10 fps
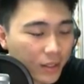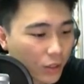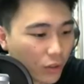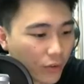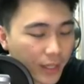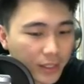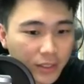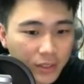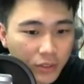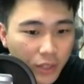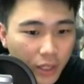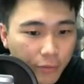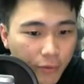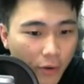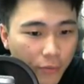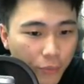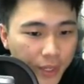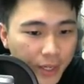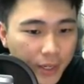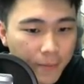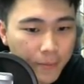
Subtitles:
Congrats, you are the 4th winner.